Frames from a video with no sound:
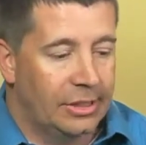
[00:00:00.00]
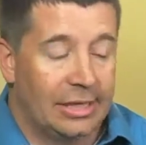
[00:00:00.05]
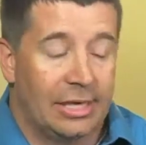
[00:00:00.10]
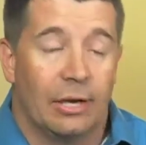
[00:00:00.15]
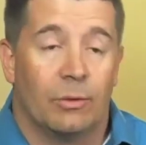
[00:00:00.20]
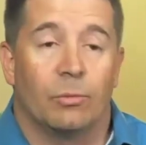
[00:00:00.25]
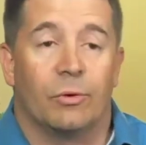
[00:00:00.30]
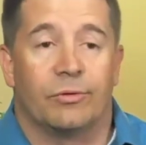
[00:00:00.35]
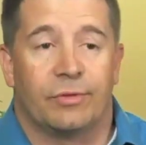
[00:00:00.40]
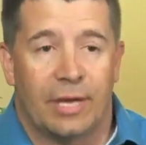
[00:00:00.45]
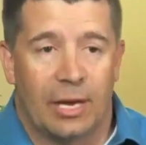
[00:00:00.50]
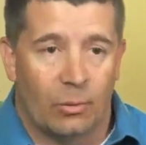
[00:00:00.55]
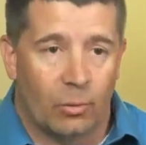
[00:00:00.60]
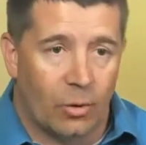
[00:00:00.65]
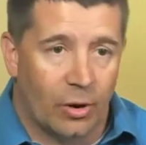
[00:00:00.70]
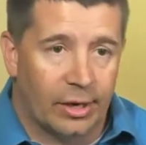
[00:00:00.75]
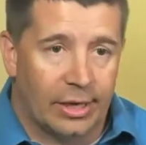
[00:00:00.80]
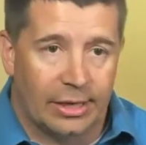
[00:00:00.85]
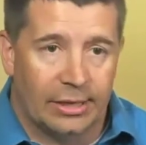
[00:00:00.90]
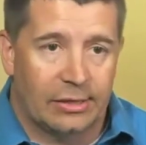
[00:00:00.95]
get what they
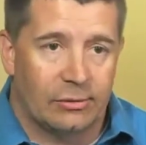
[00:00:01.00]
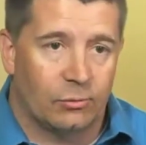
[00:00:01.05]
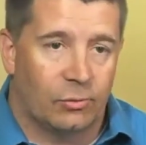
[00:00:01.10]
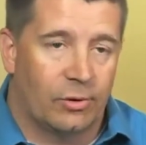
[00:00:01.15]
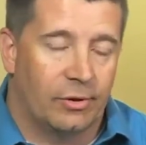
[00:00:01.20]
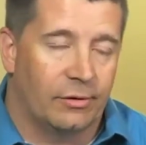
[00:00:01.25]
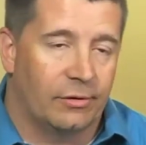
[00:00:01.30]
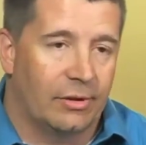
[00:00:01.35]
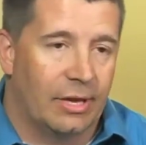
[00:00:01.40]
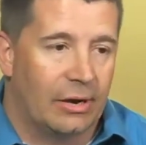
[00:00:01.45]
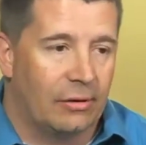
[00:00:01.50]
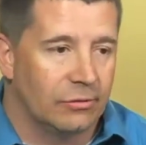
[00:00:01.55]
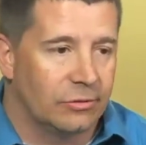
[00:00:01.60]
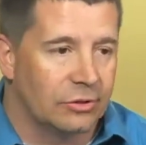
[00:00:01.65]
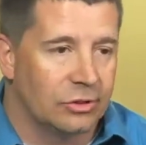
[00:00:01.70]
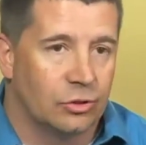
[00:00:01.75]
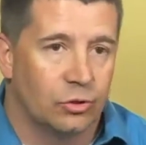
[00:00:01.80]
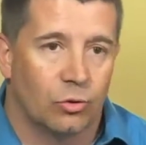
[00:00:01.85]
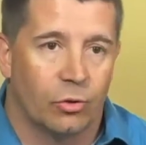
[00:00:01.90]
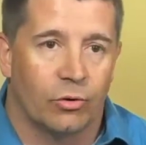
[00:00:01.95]
wanted, whether that was
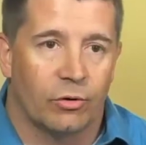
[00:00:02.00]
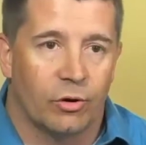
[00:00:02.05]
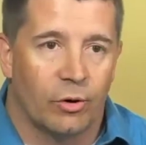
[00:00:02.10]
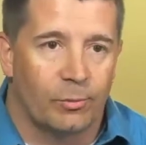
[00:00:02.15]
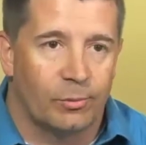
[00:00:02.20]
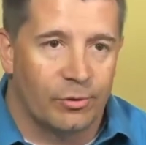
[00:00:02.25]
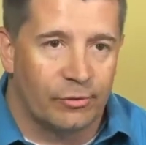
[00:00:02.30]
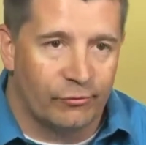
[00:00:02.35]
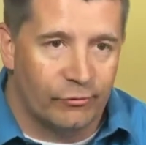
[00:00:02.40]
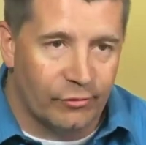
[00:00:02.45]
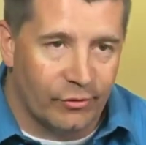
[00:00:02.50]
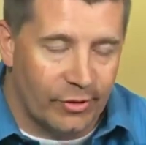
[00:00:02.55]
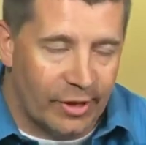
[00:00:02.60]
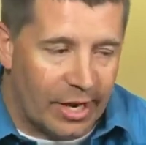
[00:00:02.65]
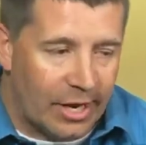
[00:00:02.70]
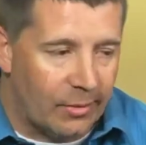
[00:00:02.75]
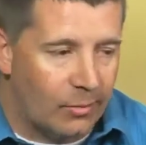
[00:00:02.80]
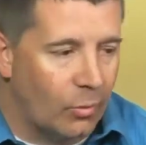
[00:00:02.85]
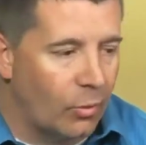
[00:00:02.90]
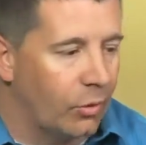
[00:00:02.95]
a door open for
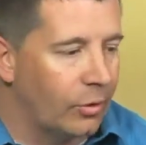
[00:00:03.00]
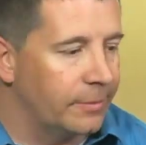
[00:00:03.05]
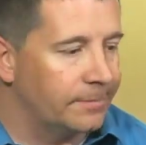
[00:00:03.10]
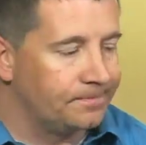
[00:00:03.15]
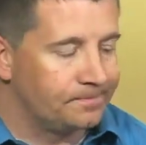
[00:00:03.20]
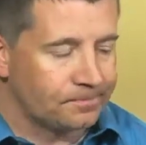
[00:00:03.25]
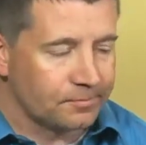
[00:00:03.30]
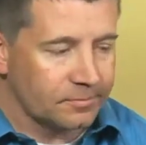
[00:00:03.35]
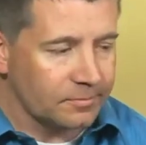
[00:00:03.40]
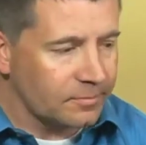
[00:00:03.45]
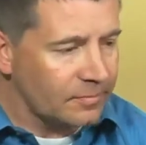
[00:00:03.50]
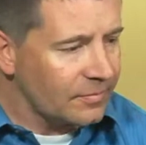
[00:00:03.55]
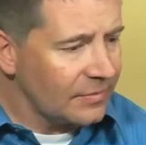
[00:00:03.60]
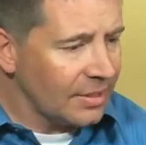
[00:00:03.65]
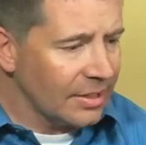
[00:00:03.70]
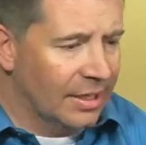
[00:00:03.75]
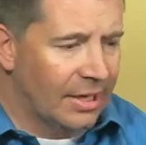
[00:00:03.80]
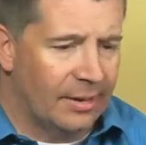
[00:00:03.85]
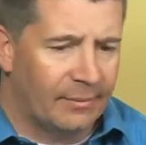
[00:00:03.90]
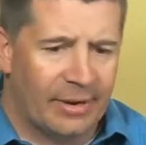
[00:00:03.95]
them or
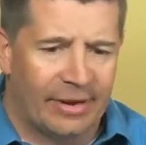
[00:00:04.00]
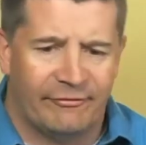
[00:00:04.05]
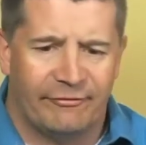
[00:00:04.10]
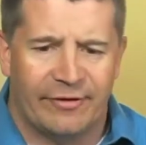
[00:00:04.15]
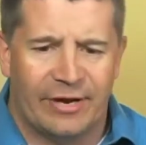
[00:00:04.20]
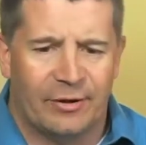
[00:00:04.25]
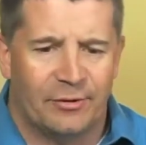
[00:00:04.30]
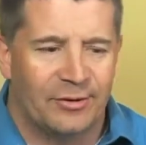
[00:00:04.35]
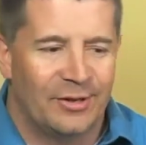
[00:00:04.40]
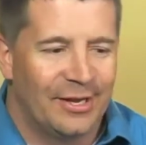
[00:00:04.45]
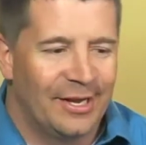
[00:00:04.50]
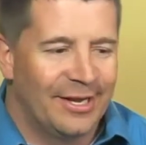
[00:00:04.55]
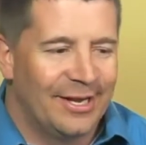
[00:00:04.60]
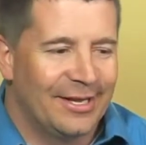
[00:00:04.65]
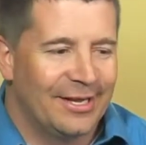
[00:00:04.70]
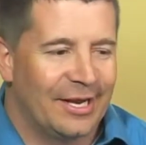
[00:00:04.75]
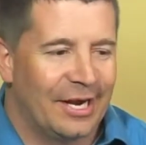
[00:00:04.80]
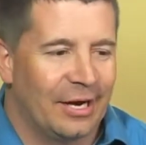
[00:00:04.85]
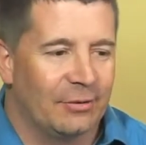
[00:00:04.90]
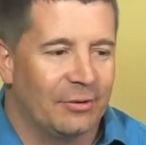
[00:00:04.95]
I found
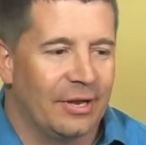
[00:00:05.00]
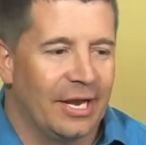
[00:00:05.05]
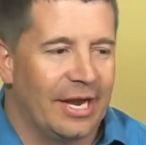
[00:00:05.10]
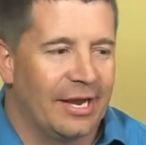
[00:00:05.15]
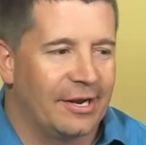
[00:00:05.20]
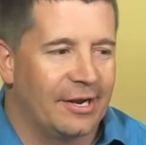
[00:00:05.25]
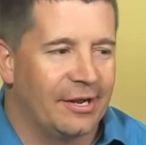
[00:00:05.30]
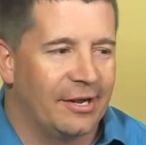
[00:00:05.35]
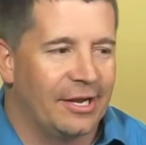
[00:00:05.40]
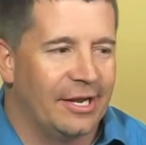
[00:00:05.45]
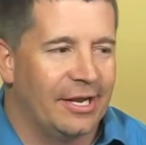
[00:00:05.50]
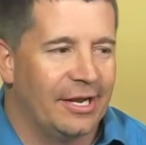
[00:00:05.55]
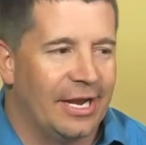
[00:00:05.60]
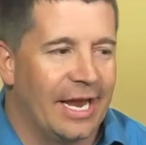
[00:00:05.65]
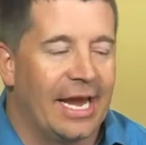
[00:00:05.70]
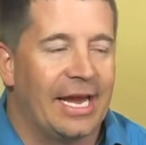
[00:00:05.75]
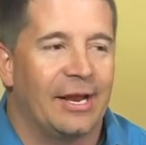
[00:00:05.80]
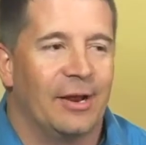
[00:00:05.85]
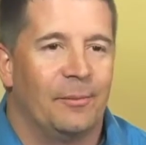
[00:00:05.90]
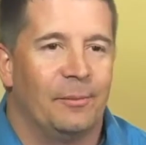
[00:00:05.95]
that I had an
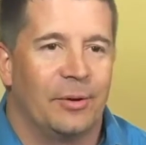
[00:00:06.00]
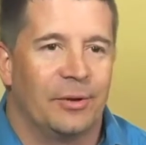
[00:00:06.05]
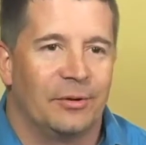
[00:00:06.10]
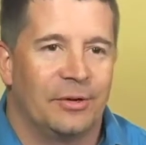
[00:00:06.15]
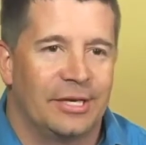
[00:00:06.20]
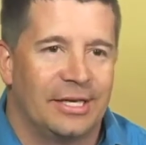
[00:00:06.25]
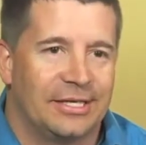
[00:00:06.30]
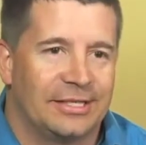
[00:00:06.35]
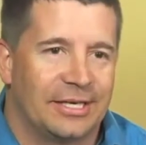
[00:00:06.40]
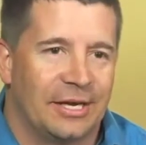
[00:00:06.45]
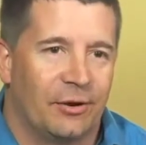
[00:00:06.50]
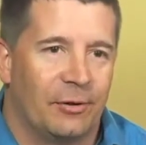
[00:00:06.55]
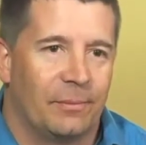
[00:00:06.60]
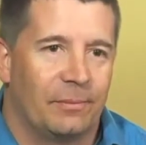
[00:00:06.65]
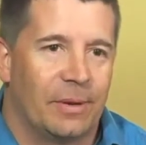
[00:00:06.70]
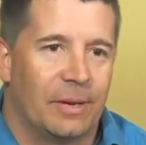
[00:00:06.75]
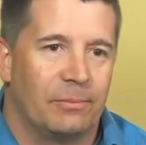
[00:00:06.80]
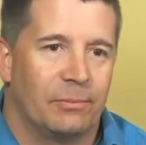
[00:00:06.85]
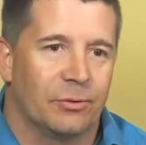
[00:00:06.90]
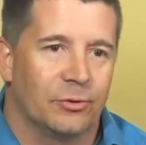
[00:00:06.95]
innate ability to help
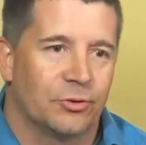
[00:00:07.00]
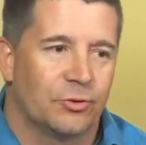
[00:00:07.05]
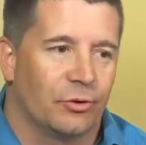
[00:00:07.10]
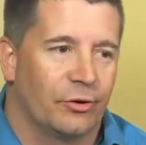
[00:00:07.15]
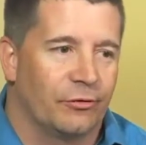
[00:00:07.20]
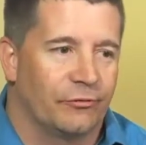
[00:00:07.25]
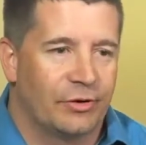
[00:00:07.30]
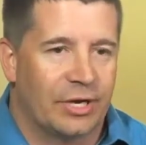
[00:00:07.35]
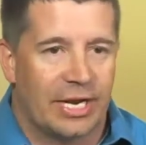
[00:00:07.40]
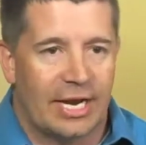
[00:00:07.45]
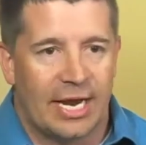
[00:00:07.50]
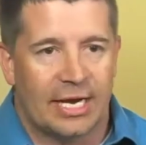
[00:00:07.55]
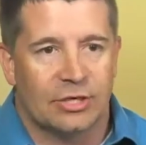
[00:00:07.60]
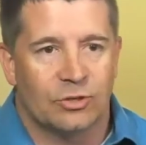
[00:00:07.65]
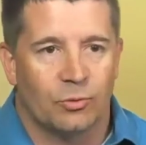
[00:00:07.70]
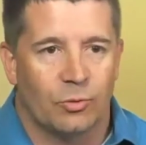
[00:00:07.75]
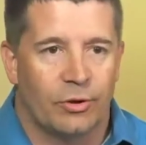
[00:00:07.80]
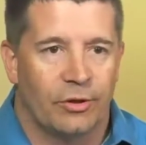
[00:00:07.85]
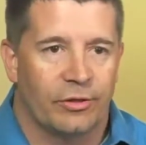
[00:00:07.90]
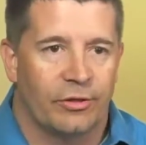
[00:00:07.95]
people sort of
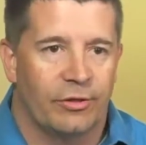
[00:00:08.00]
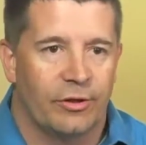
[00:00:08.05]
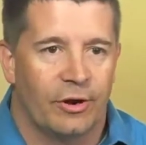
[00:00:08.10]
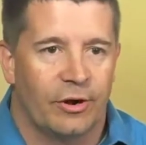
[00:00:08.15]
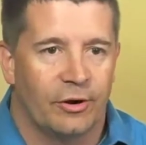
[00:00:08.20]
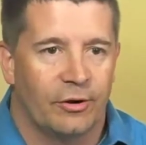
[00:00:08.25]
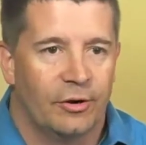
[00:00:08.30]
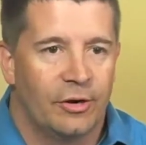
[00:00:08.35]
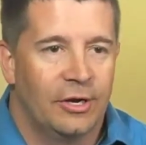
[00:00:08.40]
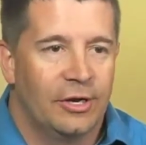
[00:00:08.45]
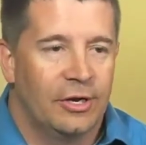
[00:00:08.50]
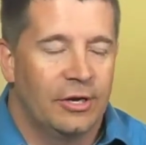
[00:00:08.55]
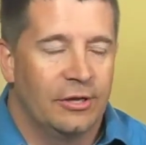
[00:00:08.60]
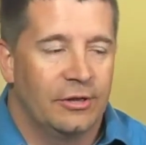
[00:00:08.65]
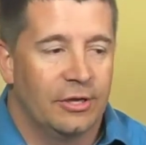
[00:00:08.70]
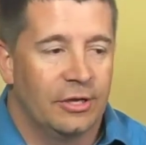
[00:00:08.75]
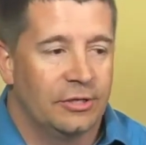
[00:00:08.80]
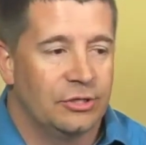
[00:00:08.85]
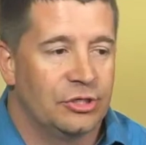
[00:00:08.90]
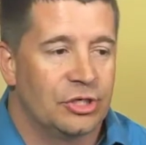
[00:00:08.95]
connect with
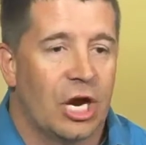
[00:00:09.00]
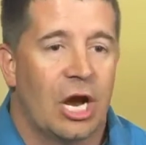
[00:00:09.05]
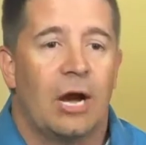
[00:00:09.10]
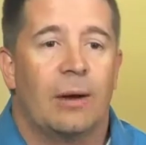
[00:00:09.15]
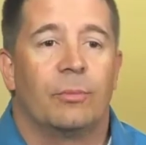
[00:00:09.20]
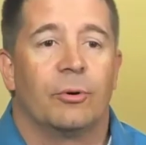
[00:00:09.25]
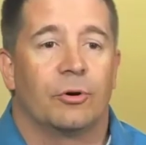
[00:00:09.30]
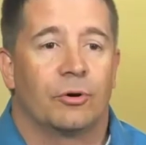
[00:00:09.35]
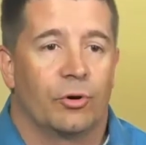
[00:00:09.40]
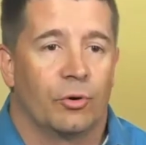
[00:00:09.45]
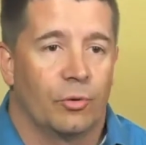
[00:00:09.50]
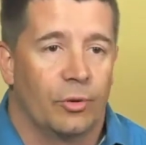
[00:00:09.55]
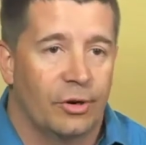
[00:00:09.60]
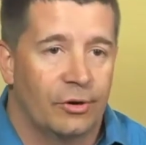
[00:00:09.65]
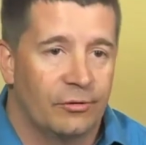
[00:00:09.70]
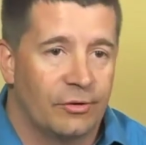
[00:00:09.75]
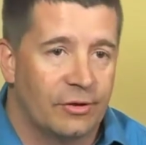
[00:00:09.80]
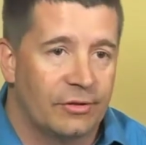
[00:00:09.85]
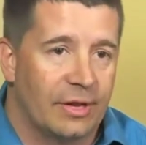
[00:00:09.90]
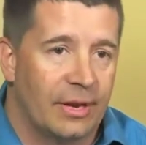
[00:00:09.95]
the job or
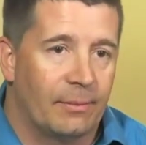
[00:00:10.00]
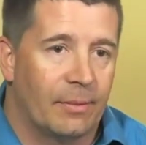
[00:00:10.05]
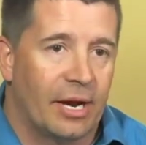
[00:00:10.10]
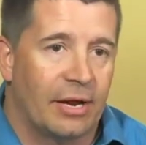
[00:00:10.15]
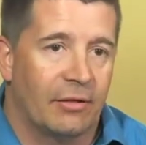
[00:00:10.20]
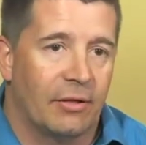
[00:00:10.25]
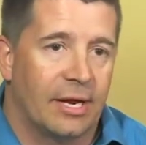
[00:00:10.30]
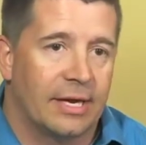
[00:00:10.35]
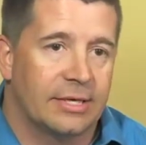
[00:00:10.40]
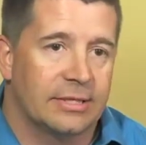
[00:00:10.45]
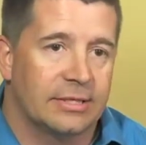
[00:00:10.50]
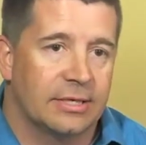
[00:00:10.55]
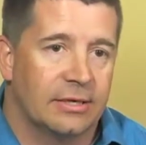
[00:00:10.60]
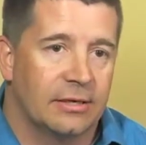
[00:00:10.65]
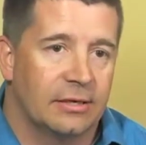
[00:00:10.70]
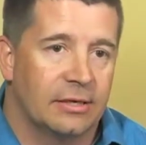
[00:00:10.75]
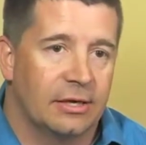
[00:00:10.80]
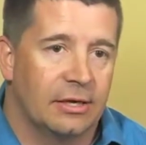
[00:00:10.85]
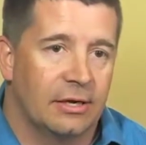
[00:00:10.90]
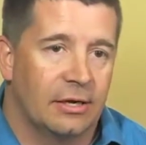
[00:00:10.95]
career that they might like
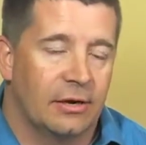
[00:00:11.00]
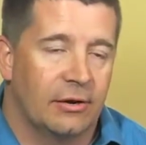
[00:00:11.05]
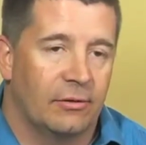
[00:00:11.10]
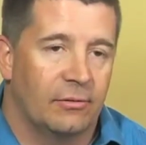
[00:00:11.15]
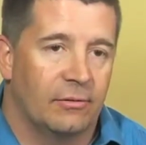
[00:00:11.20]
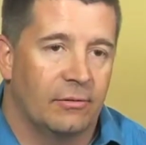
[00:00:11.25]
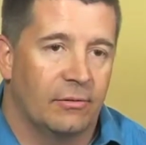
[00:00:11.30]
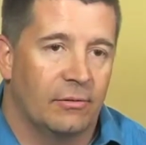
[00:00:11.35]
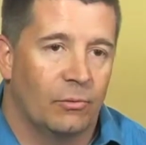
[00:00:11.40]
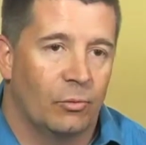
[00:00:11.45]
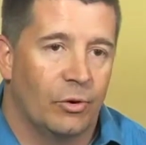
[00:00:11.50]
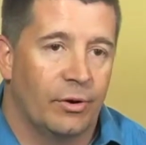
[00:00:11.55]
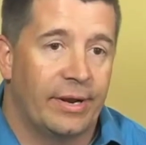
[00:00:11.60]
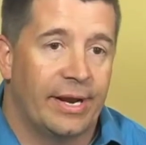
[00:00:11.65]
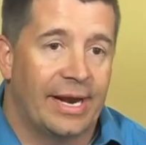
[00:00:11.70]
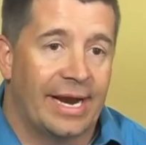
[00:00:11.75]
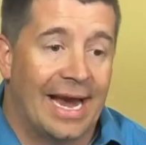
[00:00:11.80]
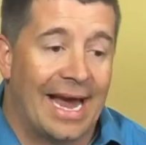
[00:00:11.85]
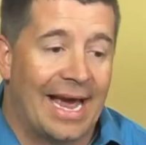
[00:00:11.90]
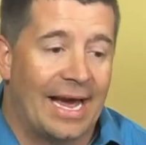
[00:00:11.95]
to, you know, one
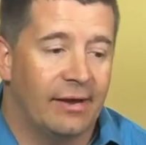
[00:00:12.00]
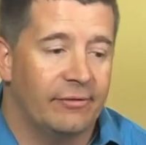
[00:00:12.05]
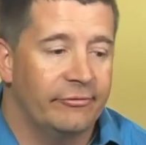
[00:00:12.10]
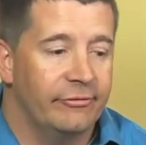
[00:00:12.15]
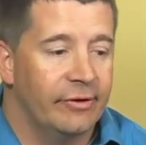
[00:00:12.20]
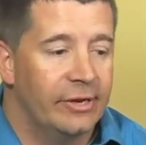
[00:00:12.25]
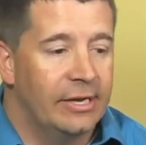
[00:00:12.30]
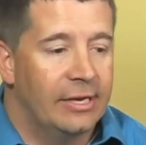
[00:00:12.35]
day have.